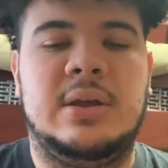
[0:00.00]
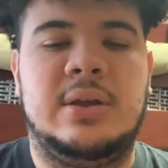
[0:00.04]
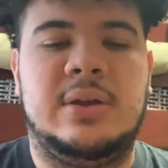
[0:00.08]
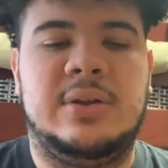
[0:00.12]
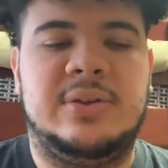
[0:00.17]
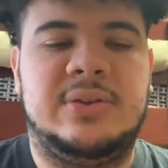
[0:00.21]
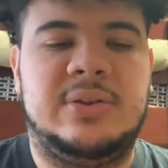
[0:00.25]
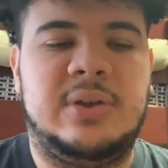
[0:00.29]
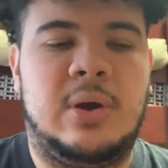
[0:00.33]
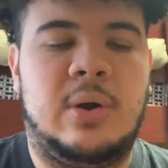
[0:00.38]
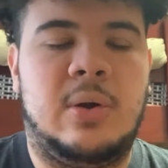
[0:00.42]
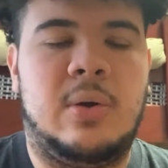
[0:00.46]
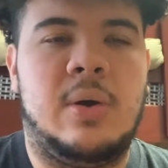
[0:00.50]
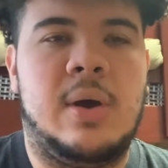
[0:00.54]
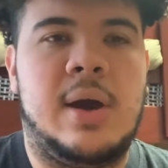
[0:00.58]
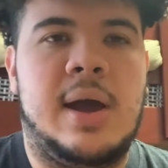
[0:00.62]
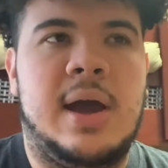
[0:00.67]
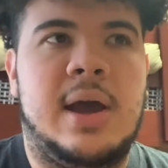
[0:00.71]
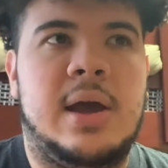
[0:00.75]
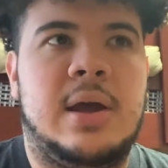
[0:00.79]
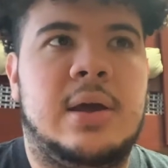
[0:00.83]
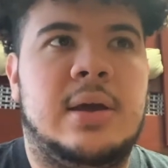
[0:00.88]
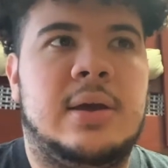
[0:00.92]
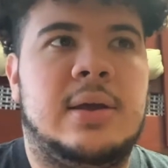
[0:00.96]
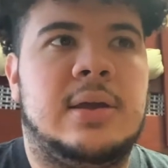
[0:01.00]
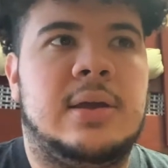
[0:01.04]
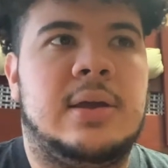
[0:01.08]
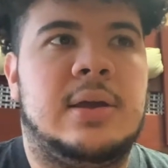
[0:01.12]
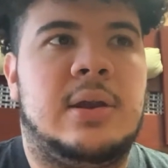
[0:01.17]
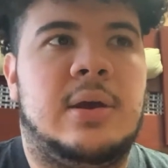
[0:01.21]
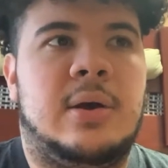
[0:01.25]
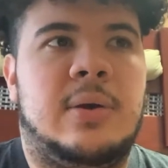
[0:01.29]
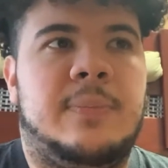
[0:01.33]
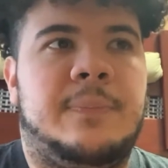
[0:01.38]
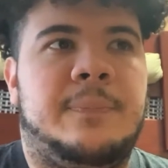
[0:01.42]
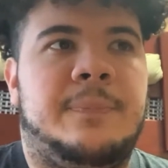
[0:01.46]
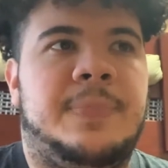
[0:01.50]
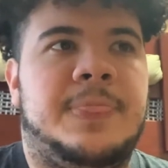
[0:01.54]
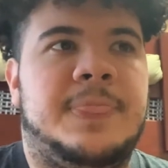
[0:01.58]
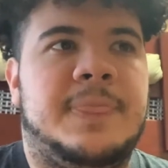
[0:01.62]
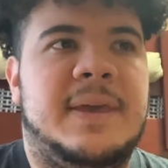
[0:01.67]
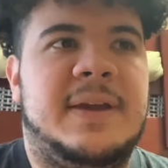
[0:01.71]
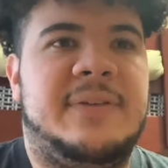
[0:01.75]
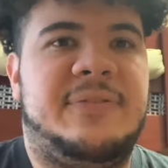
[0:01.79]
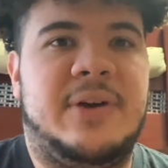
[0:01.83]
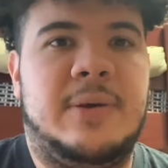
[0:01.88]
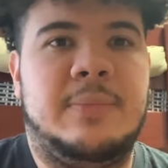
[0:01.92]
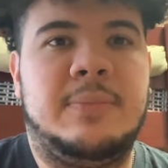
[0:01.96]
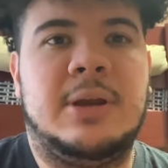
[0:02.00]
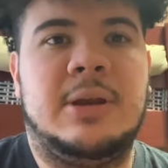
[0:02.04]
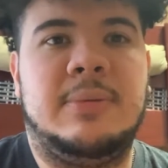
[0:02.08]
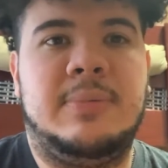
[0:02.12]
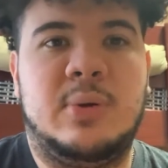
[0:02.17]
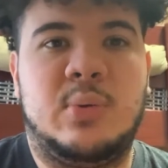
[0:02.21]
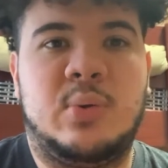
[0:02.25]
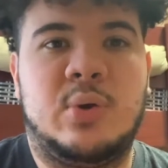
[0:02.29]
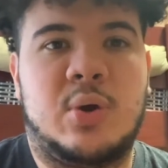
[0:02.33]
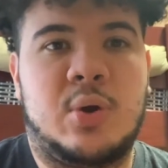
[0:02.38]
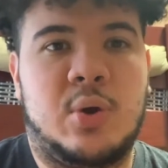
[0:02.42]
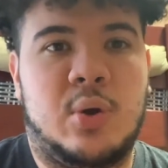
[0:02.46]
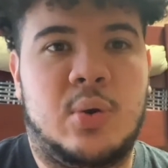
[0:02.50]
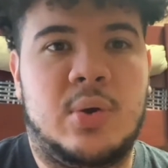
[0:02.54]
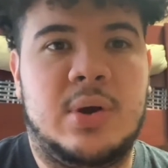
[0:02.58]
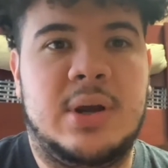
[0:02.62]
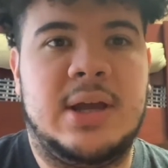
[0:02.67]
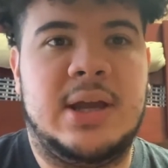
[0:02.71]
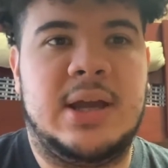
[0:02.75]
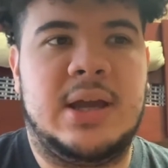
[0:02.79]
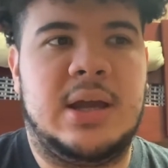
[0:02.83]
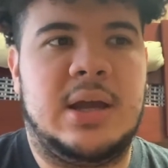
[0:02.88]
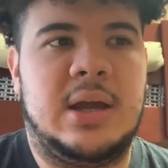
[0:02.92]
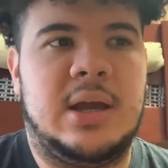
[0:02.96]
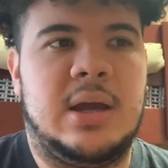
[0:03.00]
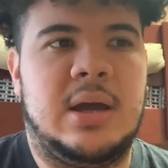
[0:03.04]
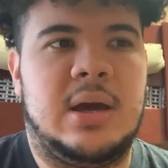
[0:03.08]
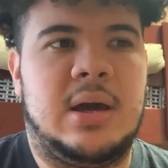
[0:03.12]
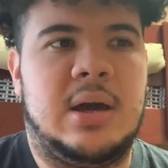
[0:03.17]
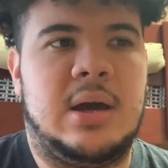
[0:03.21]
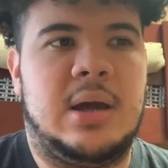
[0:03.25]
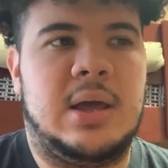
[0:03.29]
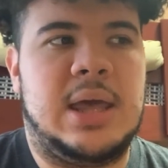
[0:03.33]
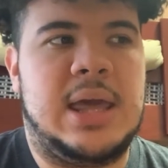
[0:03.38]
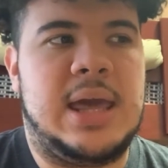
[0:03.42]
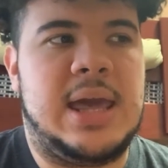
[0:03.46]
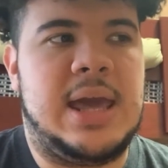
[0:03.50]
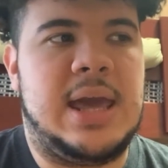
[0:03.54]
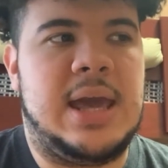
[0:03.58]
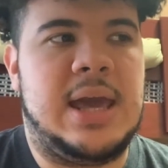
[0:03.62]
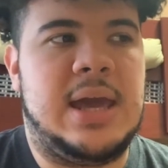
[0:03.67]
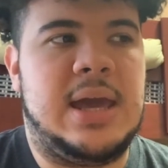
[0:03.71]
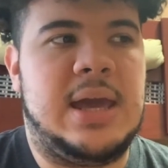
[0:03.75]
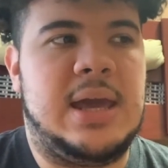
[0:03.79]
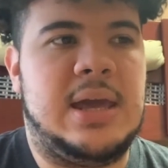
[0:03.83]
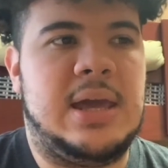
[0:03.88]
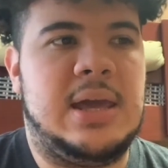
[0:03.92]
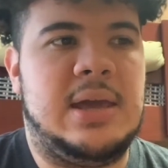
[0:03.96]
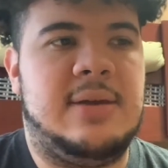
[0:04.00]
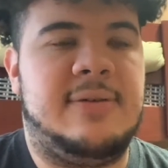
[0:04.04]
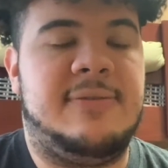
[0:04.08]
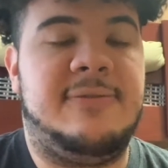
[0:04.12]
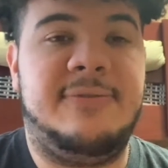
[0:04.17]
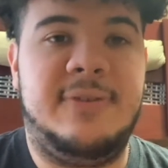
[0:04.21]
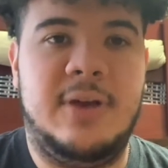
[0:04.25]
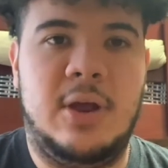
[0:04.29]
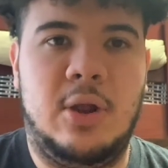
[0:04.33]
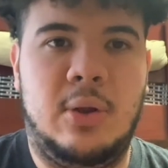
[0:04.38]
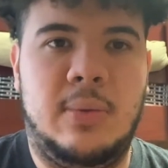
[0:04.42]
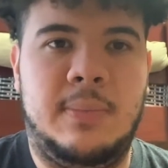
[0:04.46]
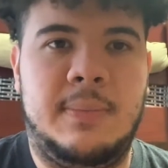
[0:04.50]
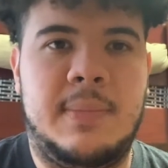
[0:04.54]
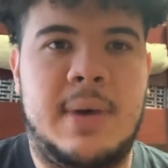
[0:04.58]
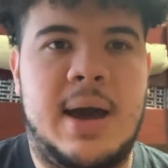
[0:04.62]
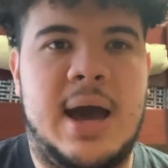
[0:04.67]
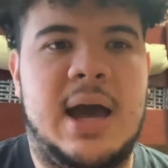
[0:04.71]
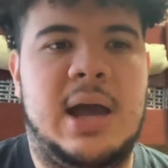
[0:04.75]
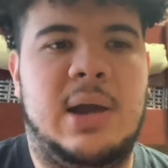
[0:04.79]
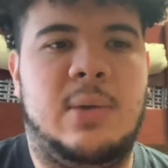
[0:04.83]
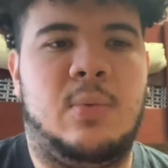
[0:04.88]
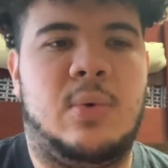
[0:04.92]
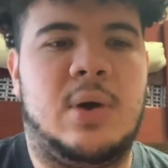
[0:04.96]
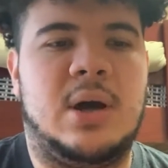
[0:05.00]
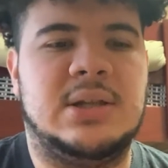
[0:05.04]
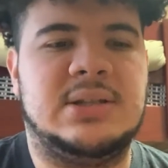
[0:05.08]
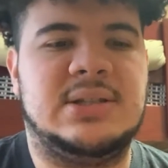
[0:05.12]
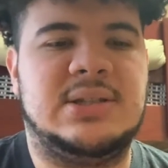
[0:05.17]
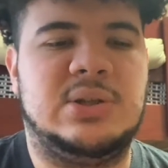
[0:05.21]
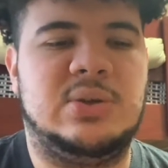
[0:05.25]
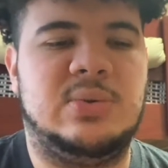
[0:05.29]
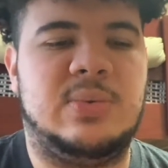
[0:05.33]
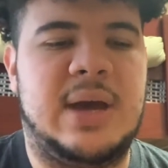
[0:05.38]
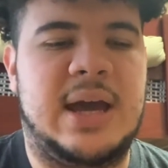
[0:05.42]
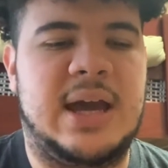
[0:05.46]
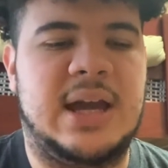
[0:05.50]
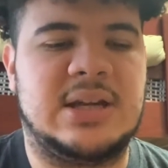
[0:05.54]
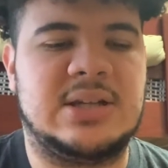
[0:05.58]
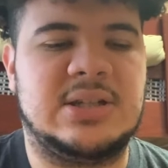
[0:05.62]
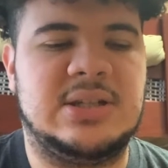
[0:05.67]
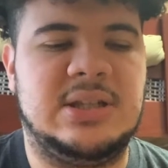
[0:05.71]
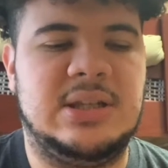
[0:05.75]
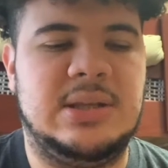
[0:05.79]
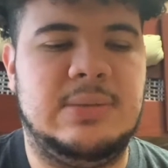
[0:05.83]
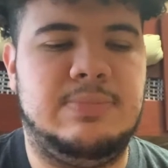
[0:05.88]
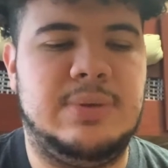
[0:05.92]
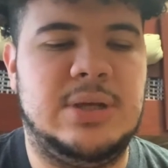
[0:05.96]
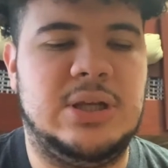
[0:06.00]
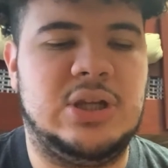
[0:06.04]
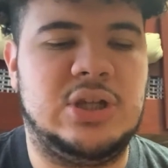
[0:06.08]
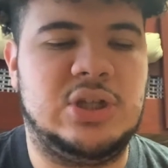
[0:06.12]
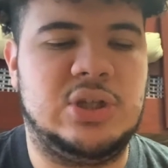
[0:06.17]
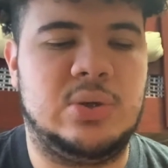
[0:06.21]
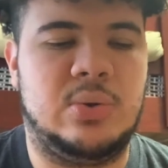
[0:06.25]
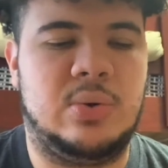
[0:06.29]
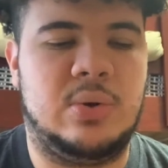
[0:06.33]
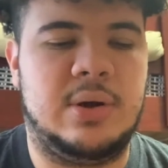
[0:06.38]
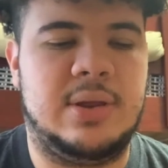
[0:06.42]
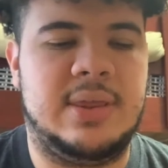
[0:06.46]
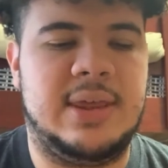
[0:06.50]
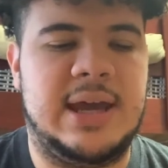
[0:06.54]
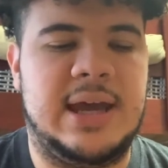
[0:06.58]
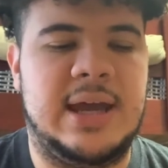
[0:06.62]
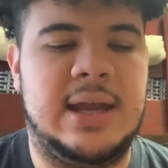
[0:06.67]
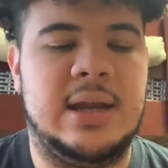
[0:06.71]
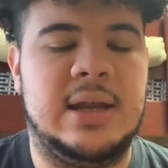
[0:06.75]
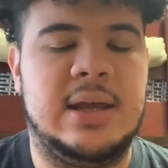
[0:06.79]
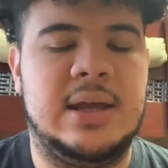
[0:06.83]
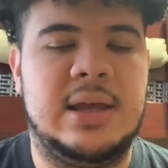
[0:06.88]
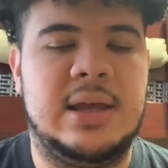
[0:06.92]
So, if I'm going to be recording a film, I want to actually be sure that